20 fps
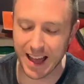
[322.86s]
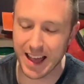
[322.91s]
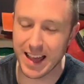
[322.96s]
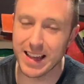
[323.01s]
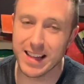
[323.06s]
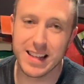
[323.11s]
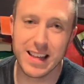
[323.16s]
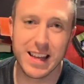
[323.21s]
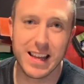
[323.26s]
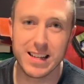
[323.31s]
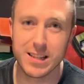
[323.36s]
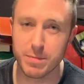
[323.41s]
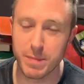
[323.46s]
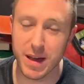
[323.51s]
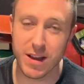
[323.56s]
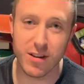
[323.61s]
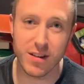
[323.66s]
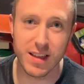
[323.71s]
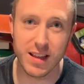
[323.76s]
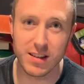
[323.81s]
it's
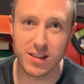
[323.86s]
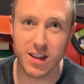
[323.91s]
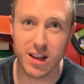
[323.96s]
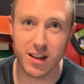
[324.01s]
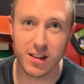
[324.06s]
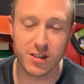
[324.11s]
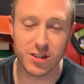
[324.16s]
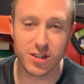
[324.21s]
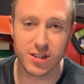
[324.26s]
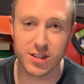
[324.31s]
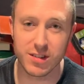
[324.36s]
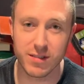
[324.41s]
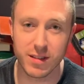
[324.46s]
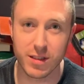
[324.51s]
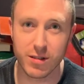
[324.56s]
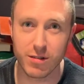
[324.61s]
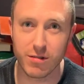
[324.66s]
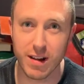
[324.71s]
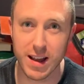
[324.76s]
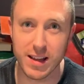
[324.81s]
better than cutting just with the
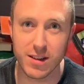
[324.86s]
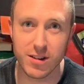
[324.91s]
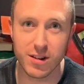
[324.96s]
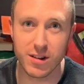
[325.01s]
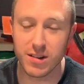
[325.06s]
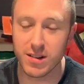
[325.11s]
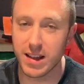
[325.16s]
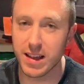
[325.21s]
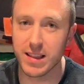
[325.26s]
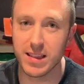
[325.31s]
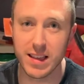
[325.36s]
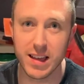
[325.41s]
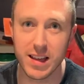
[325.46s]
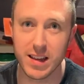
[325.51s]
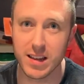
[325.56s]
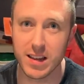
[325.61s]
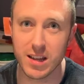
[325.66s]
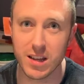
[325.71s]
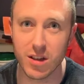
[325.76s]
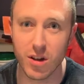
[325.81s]
grinder and letting
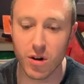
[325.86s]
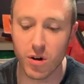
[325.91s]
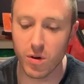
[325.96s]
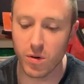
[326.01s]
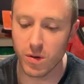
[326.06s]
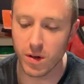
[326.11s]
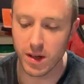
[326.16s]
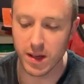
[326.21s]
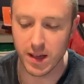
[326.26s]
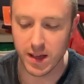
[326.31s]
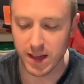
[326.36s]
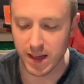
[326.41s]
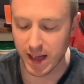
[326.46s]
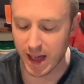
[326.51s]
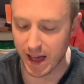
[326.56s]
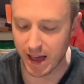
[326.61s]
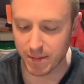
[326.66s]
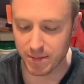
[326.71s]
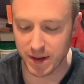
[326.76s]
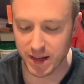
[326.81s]
it go.
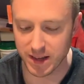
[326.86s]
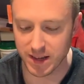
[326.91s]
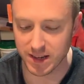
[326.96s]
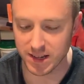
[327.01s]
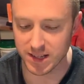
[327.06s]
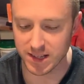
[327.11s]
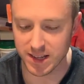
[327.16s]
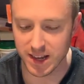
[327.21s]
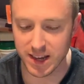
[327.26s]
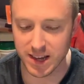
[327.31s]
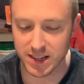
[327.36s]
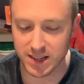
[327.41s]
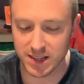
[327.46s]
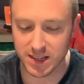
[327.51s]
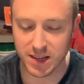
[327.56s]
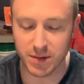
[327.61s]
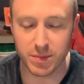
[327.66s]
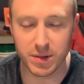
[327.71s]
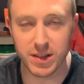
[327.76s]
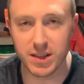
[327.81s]
I'm not going to say it's
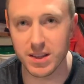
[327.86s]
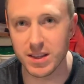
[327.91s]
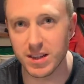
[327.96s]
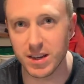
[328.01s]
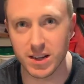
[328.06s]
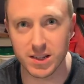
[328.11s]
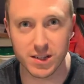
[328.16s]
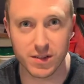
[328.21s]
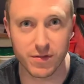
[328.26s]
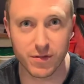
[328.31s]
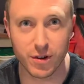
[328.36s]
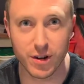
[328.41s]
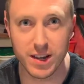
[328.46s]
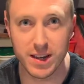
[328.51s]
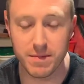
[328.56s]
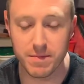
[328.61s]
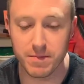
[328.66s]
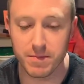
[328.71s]
completely dust free,